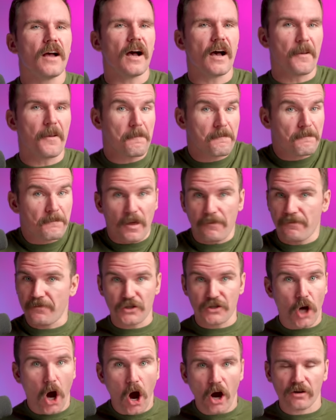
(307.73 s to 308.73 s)
a
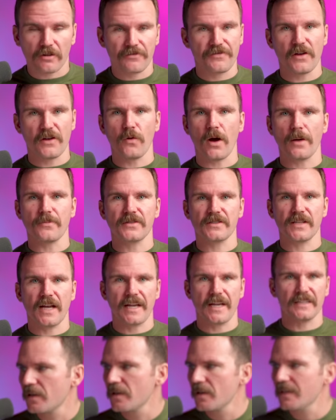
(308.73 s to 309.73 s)
photography
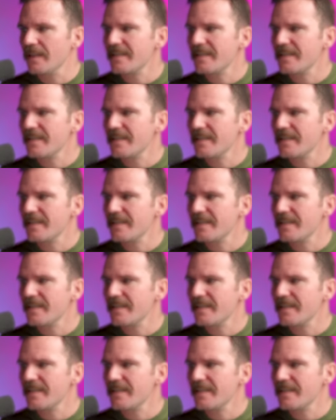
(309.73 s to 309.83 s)
website.